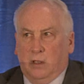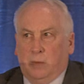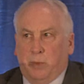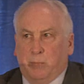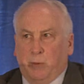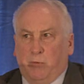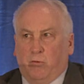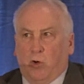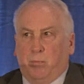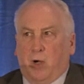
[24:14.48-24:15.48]
People
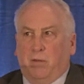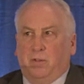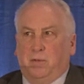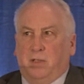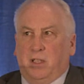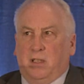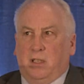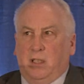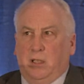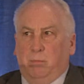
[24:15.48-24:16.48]
Before Profit
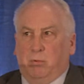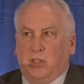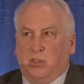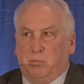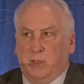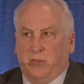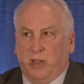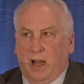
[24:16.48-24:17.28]
TD Breach Smith